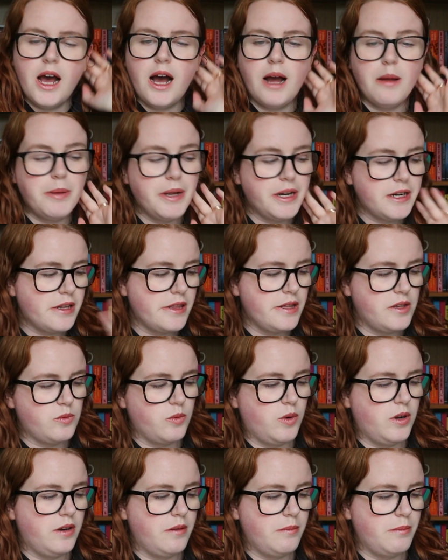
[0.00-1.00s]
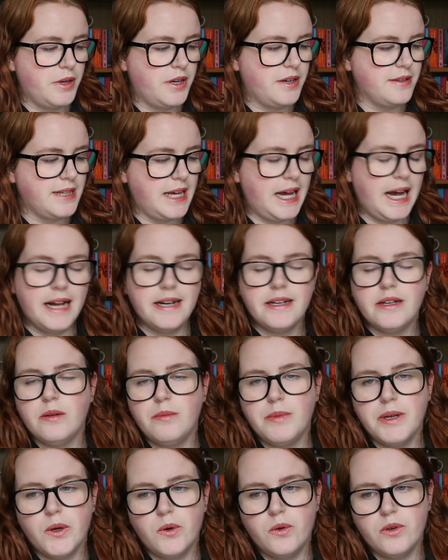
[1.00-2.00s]
I picked this one because I had it
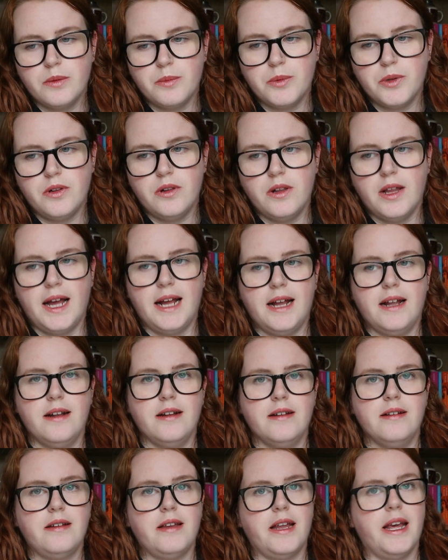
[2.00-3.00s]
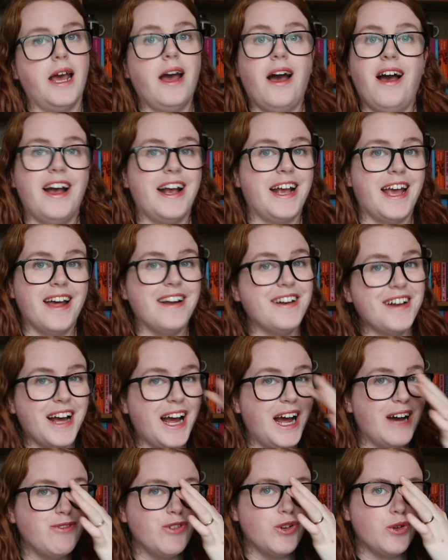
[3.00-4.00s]
on my Audible, and again, I
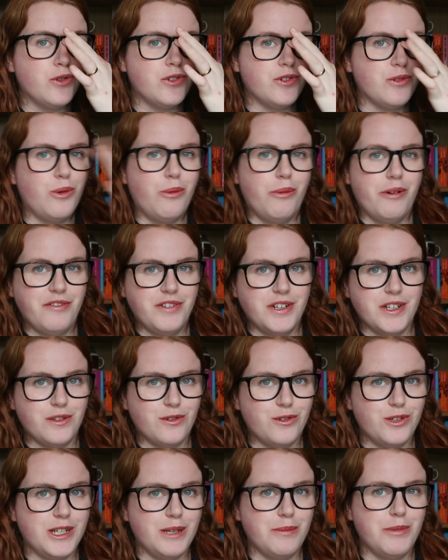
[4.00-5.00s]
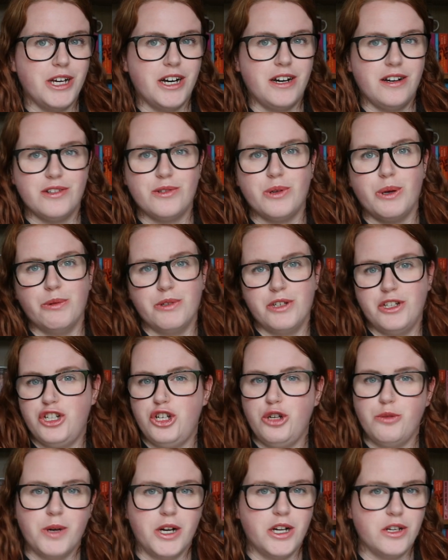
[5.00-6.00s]
have it also on my physical TBR. So it was a
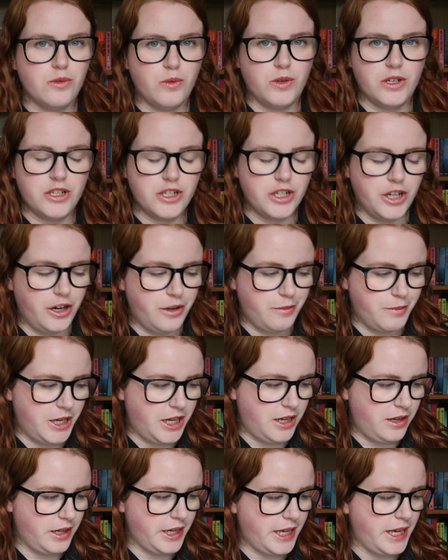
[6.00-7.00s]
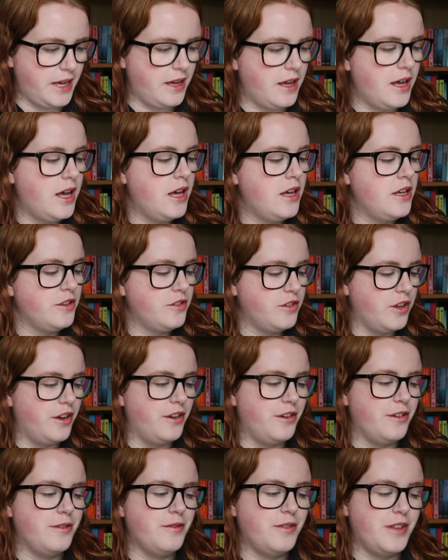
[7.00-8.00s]
2 birds, 1 stone malarkey.
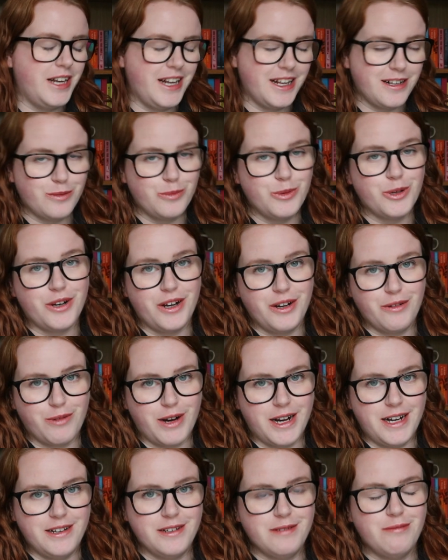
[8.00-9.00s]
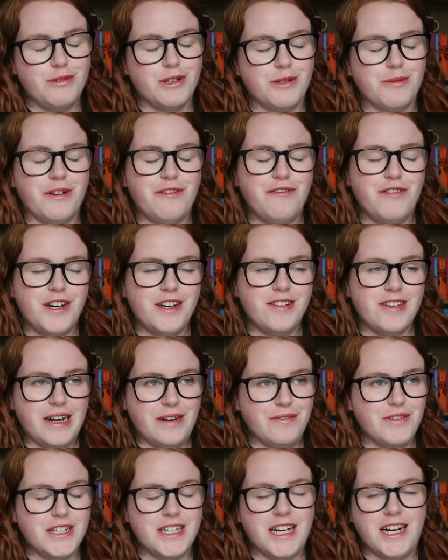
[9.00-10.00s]
So the next book I read was my first
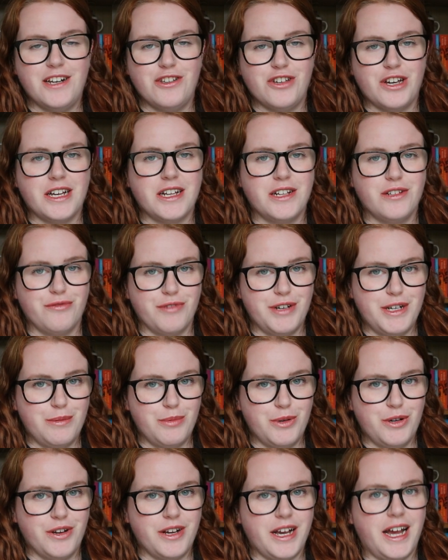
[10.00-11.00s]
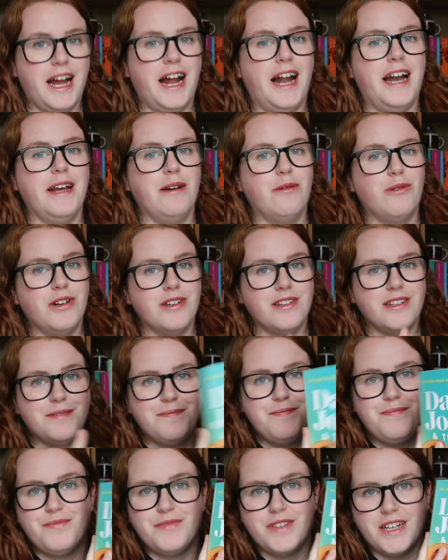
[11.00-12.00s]
ever Taylor Jenkins Reid book, and it was
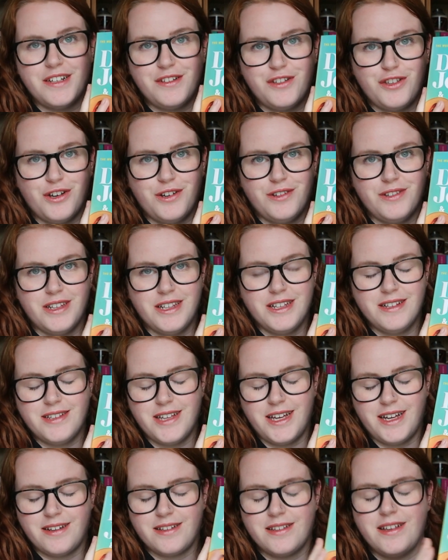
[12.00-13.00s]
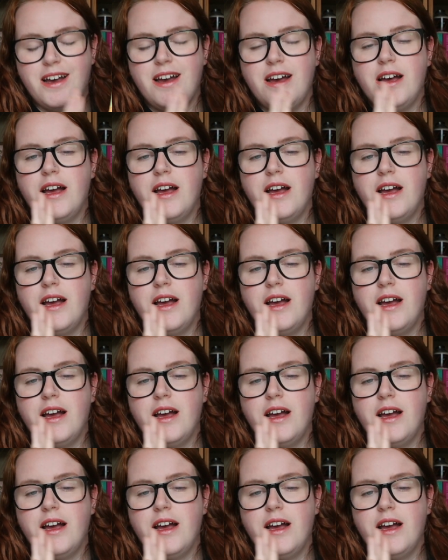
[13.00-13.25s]
Daisy Jones and the Six.